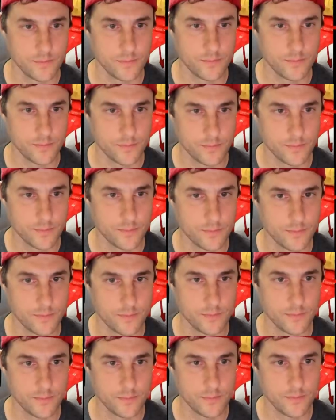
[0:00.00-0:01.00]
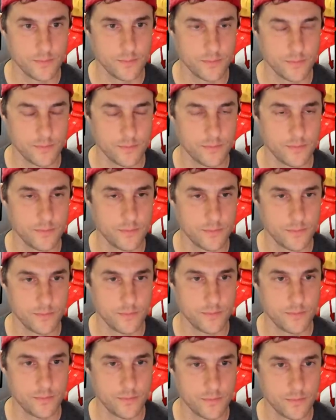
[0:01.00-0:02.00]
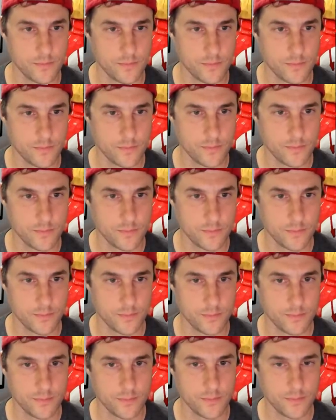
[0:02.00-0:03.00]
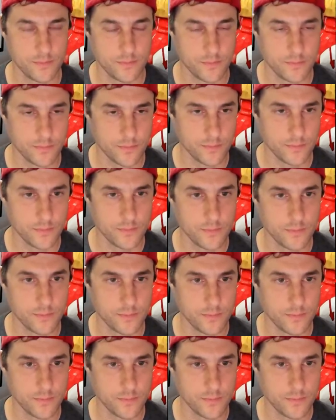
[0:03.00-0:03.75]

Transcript: (not speaking)